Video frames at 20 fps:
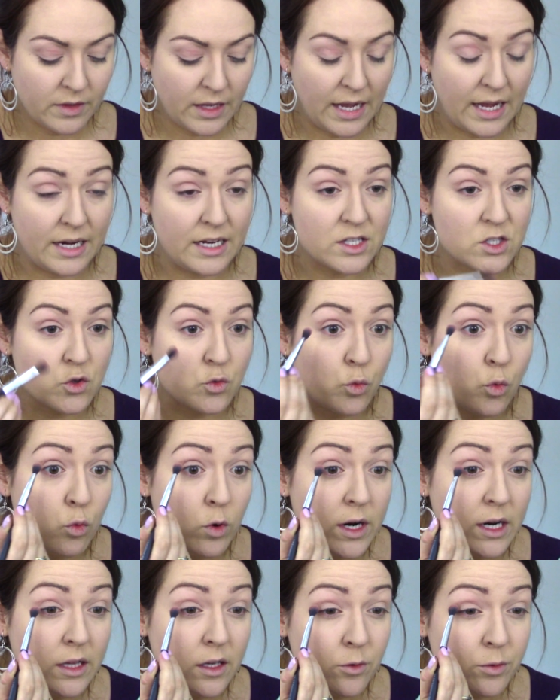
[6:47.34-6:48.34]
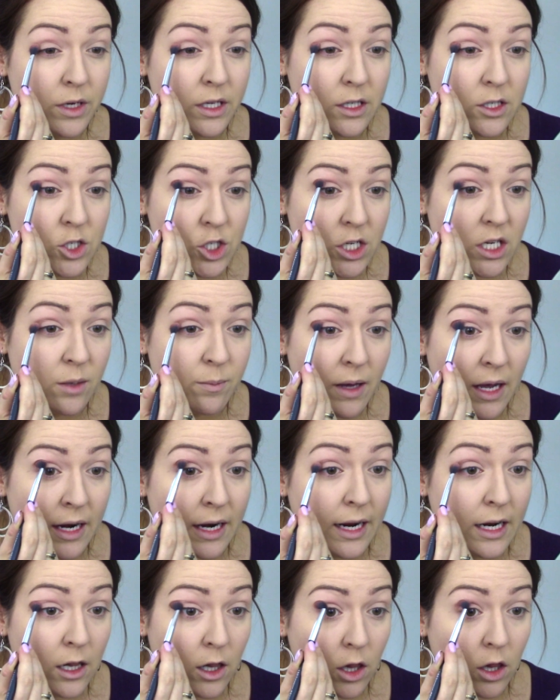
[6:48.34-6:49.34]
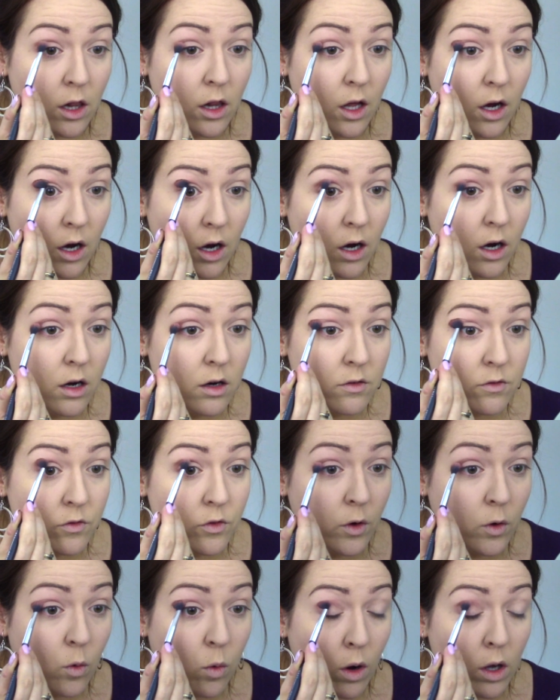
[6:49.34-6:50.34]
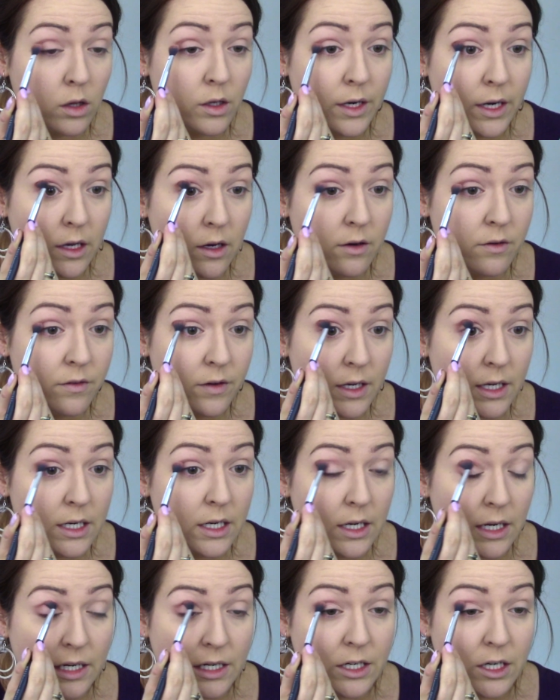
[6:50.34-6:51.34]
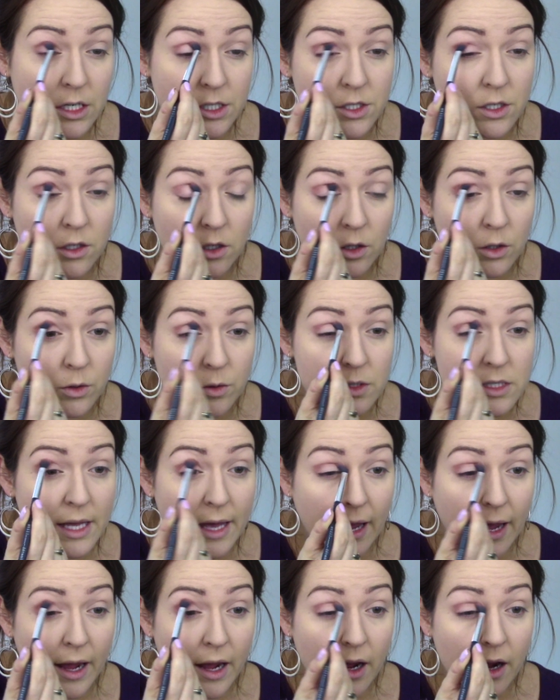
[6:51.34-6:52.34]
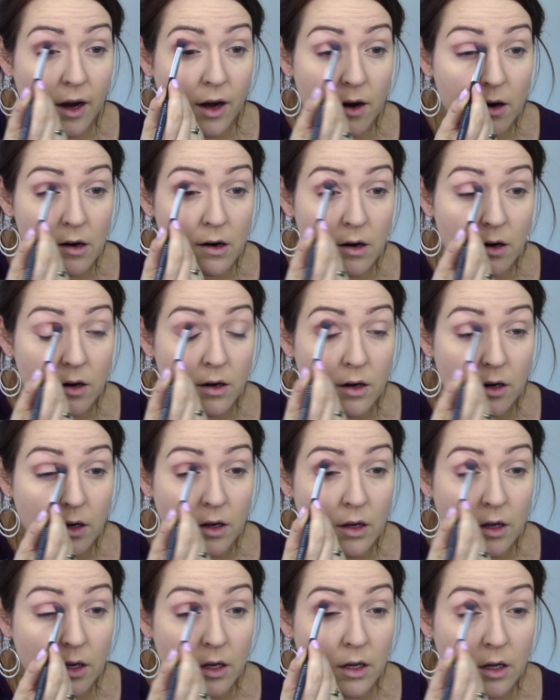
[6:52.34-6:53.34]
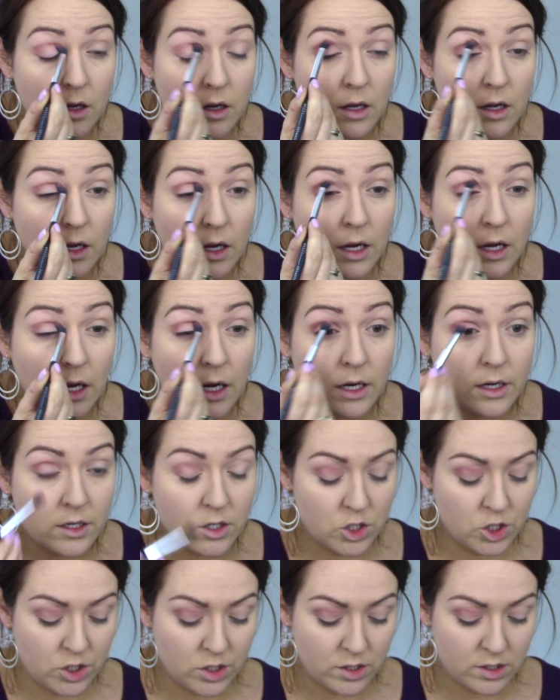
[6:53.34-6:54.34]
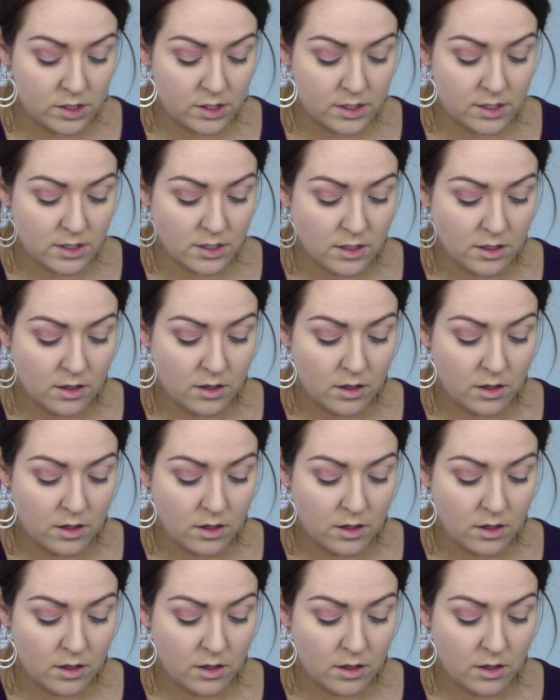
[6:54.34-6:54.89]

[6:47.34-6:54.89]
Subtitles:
And it's really, really cheap and I love the quality of it. It doesn't lose hair and it just